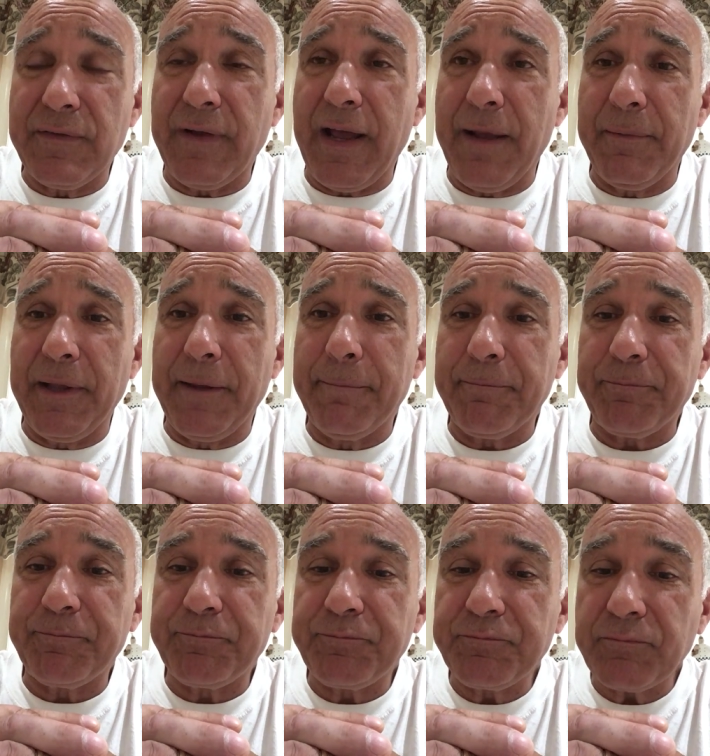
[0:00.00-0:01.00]
family.
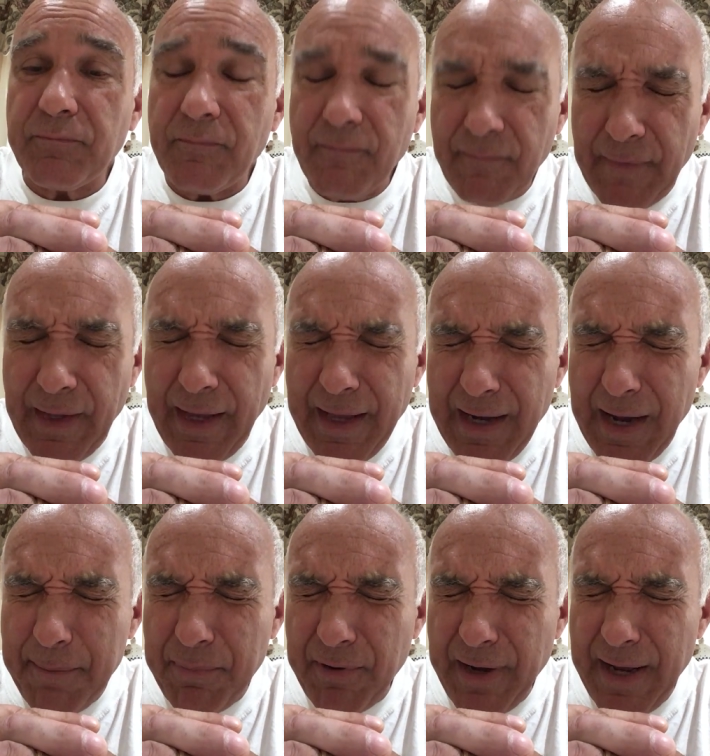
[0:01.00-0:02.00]
And I
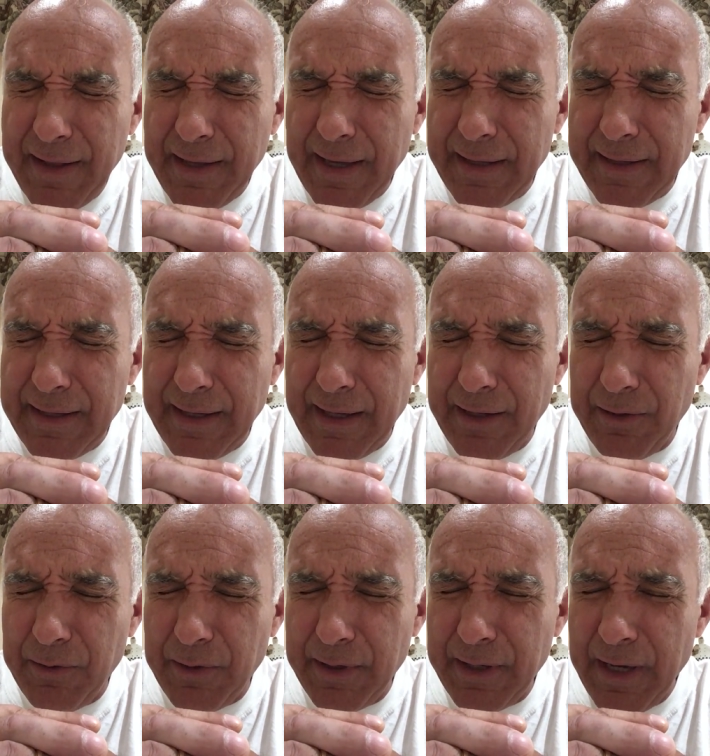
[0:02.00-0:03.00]
pray that, uh,
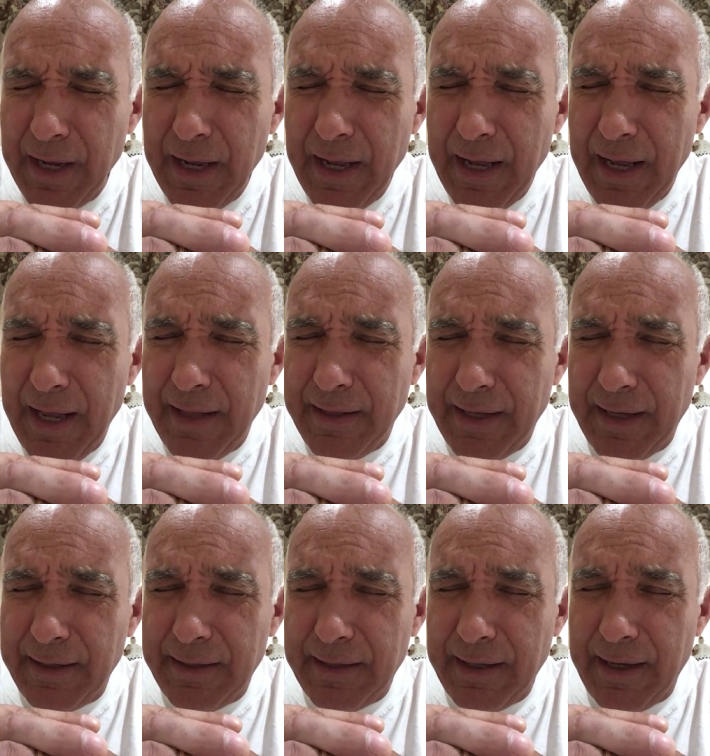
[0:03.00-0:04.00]
Lord,
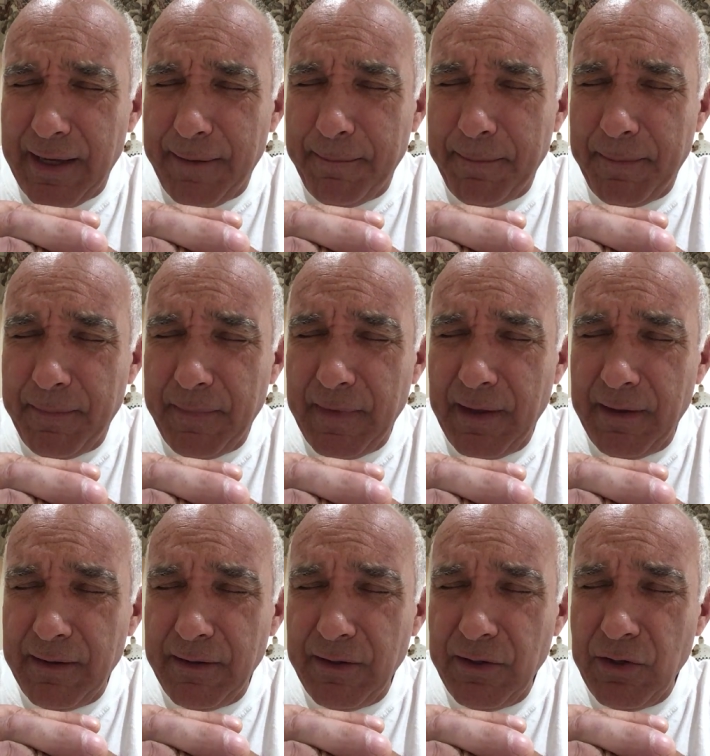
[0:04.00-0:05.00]
that, um, that
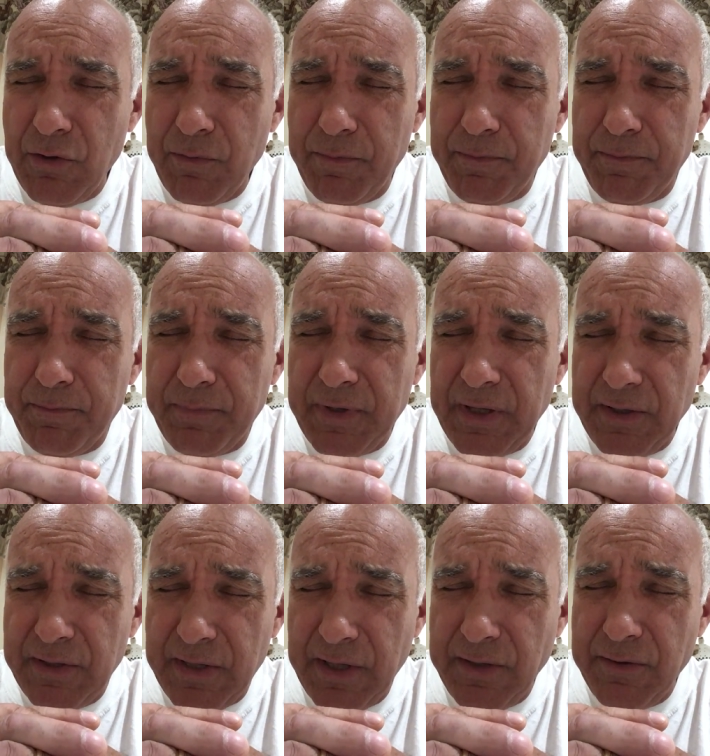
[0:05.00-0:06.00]
you
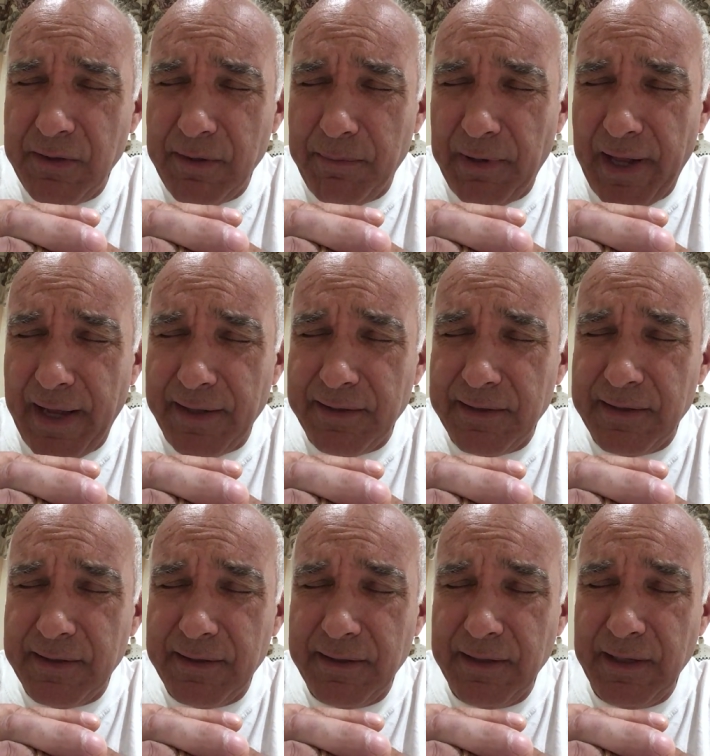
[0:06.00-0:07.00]
continue to
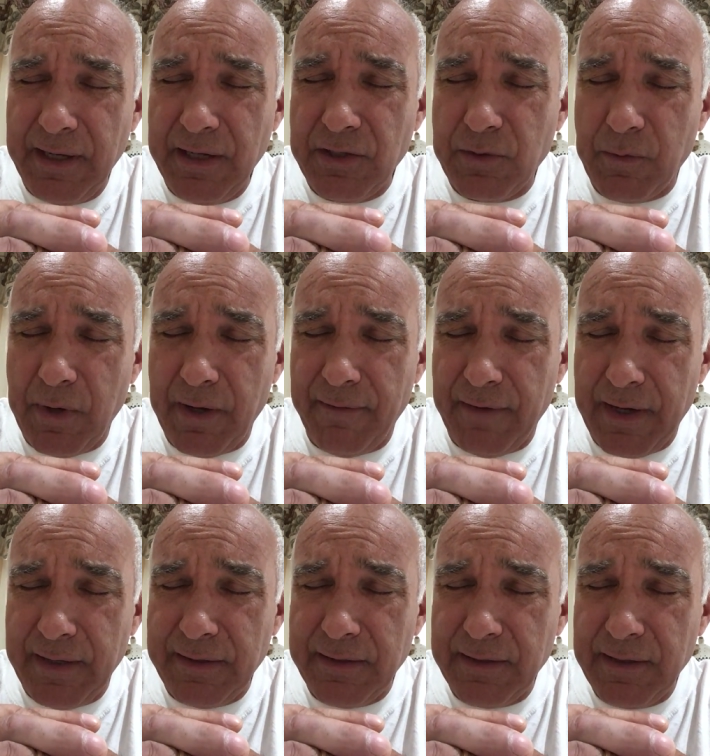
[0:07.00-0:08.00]
bless each one of
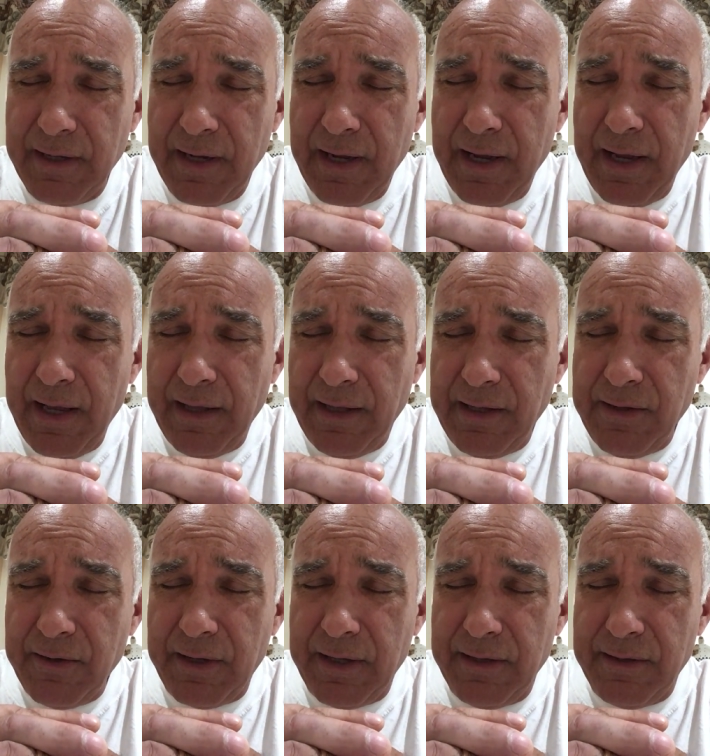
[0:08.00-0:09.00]
us, that
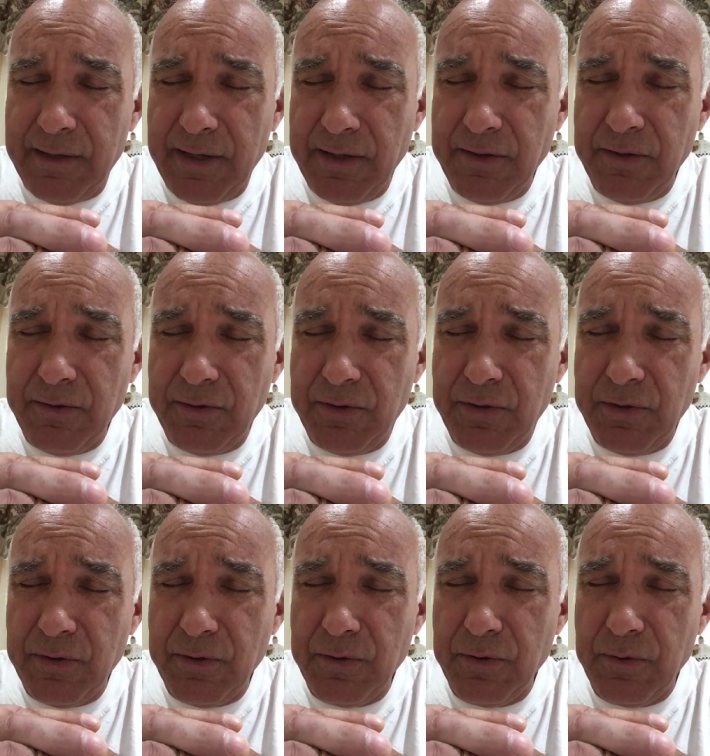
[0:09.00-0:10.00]
you continue
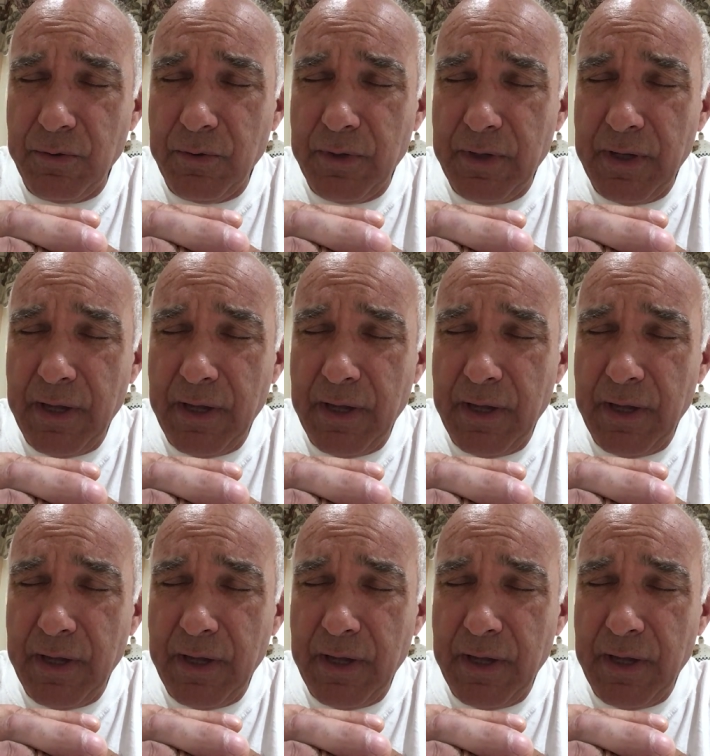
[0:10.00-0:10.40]
to